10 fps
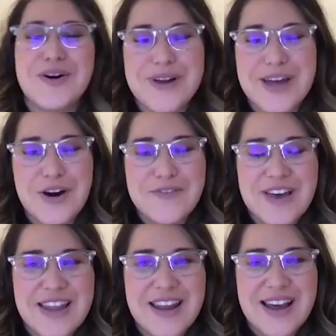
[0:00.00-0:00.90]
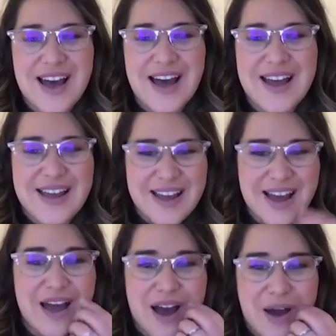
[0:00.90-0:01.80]
know, like pre-COVID,
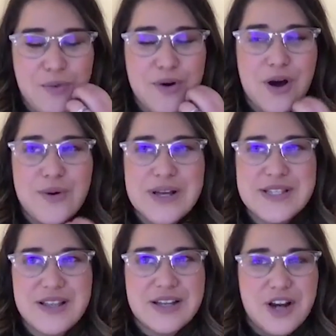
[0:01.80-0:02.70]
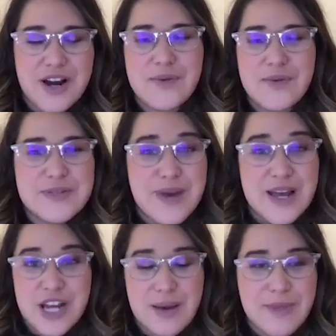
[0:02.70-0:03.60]
I would always like Target was
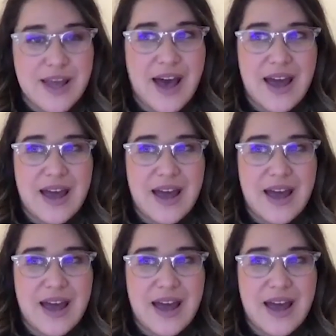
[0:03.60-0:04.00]
my jam. Like